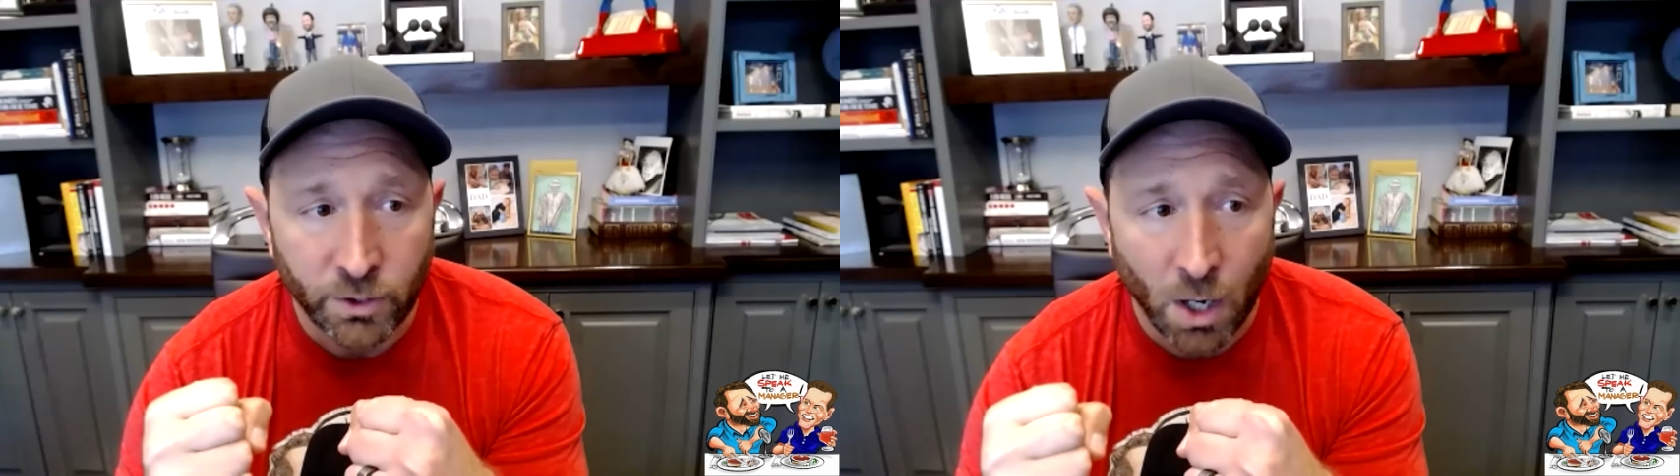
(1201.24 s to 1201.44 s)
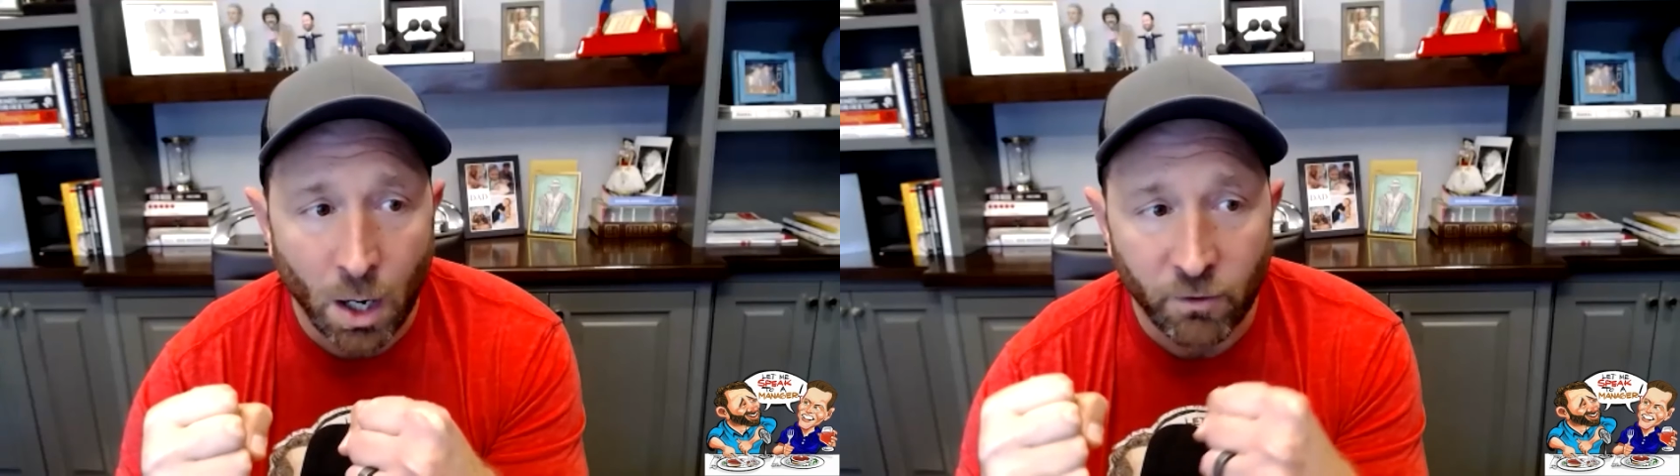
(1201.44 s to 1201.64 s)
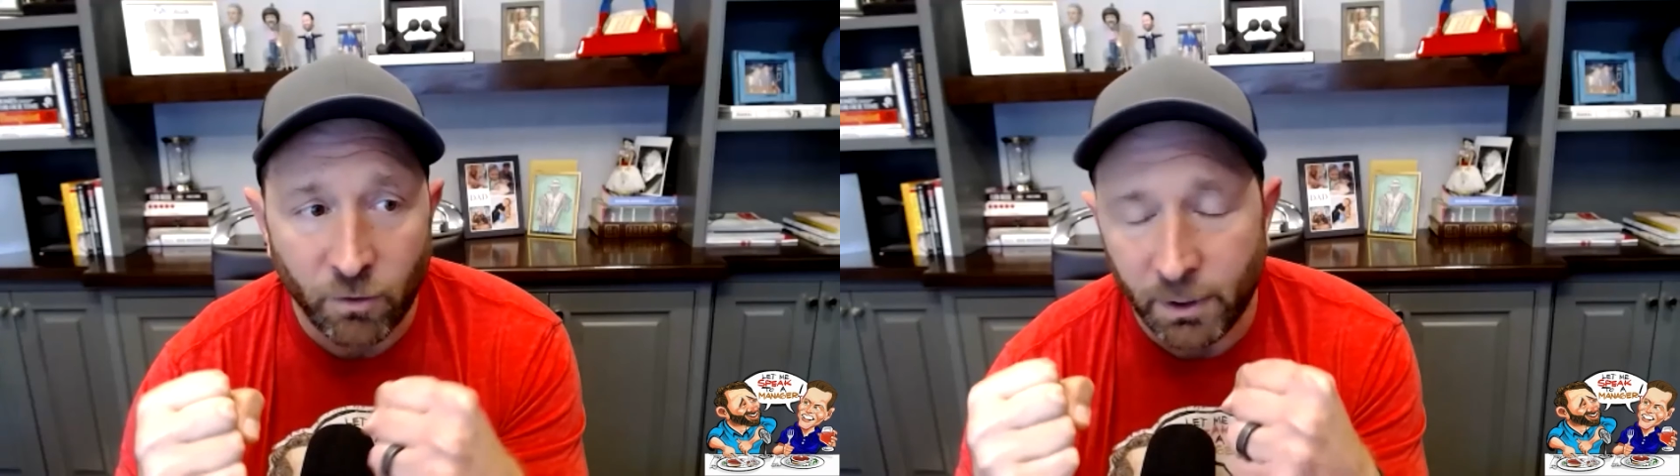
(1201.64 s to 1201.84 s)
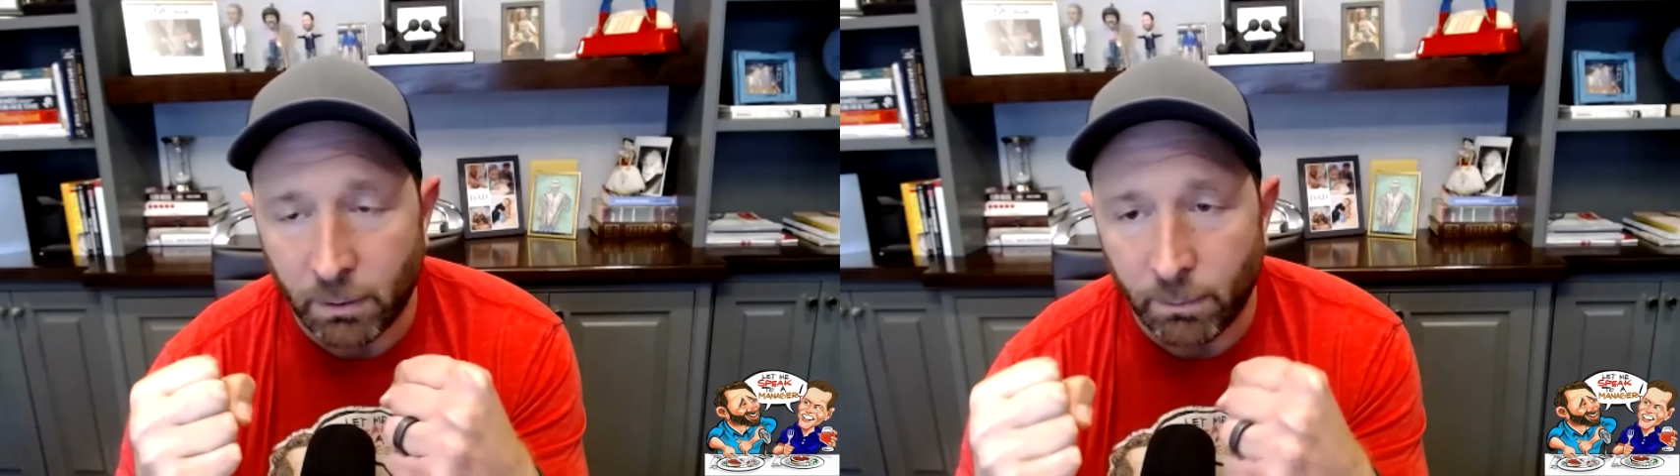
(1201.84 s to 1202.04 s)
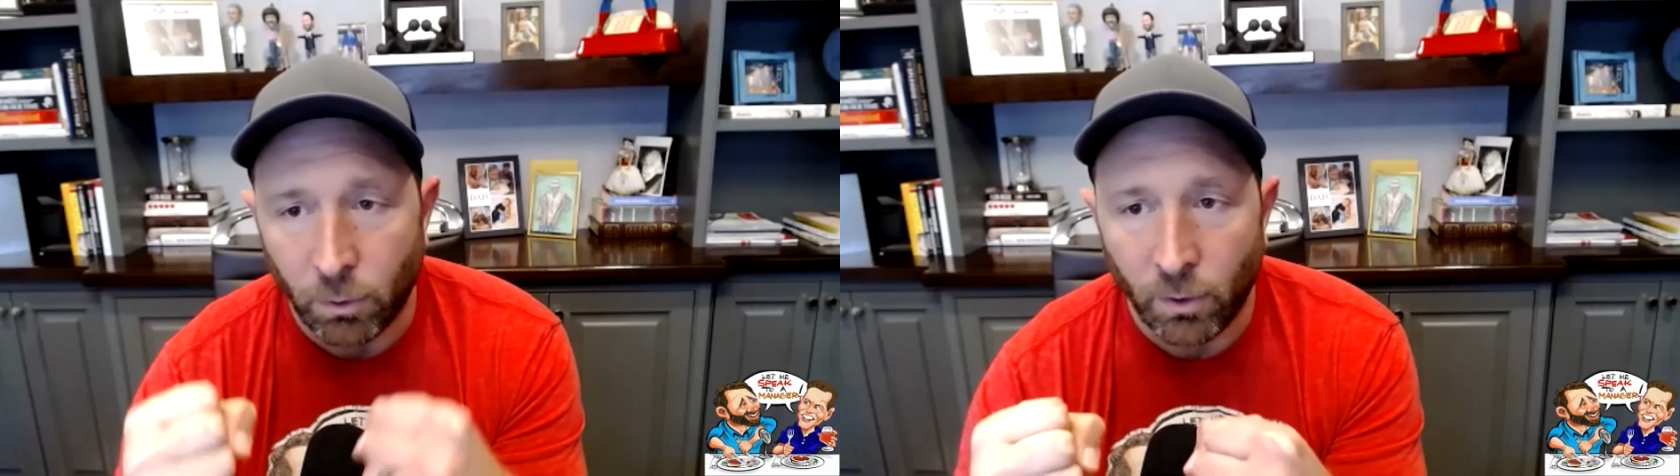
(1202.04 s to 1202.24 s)
talk from your
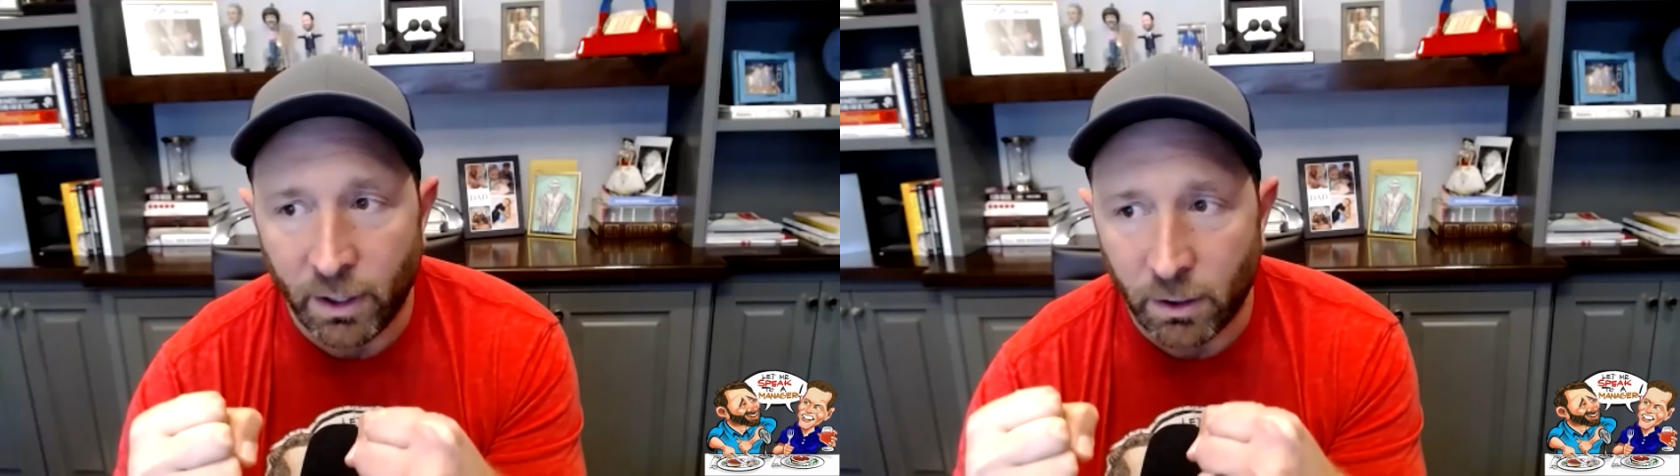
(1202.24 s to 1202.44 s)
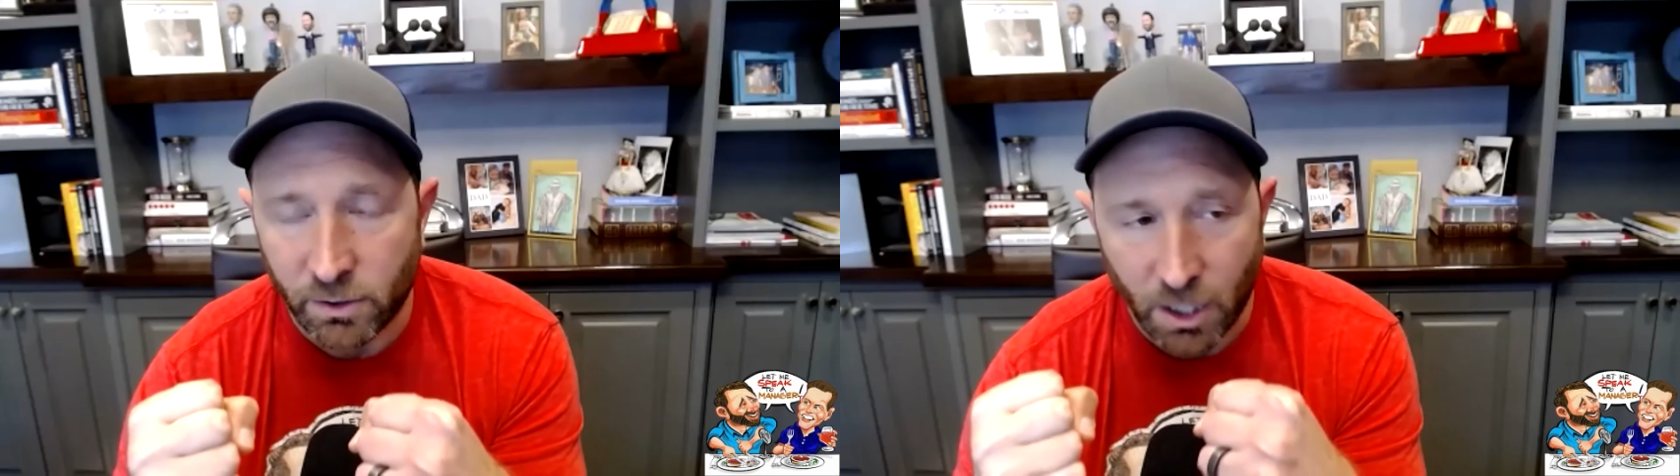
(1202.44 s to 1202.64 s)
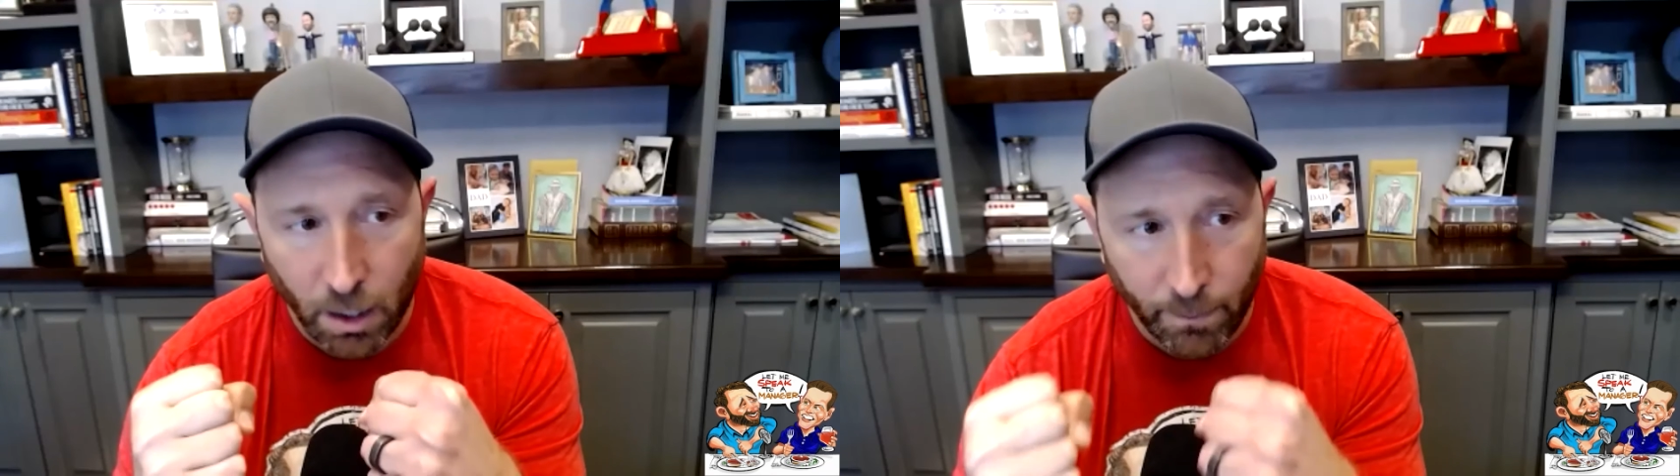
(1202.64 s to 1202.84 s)
employer's